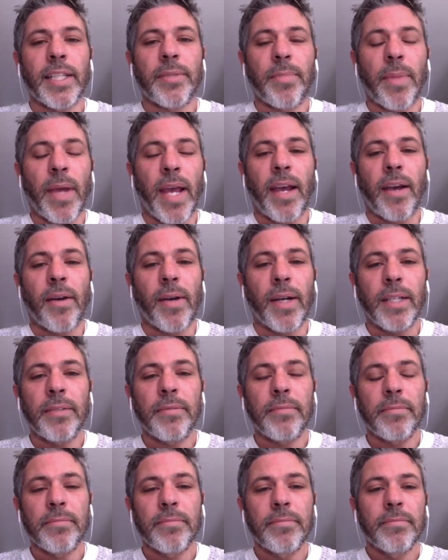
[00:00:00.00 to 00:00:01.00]

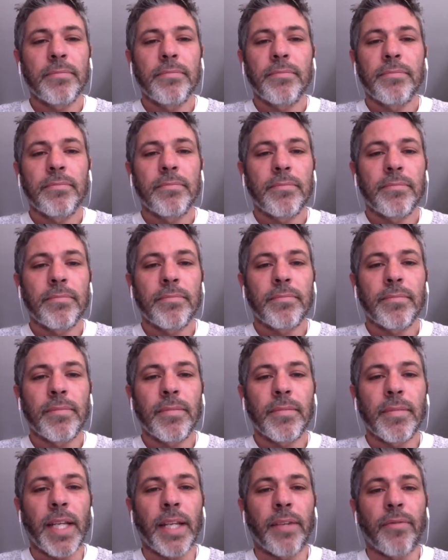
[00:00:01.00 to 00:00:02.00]
power,
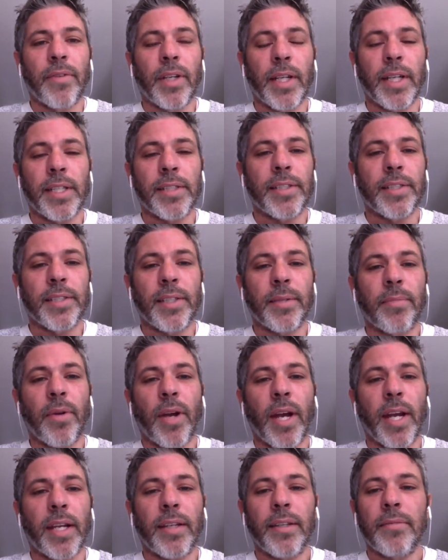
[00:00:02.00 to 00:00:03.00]
it releases the
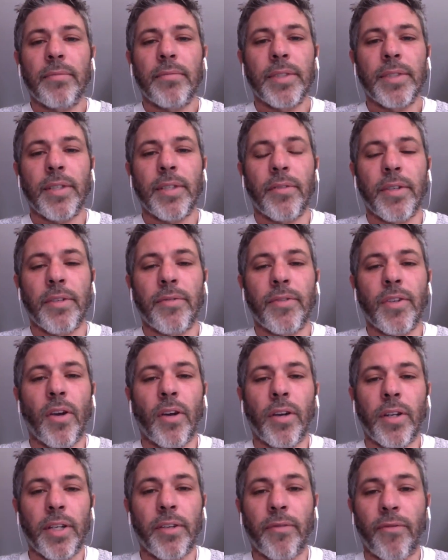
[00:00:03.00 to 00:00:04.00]
brake. So you've
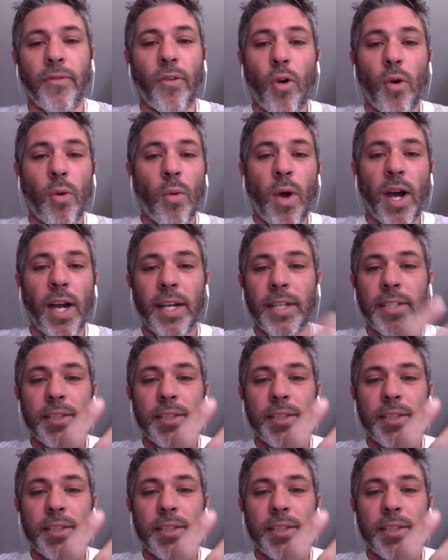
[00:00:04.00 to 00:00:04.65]
got your 4 wires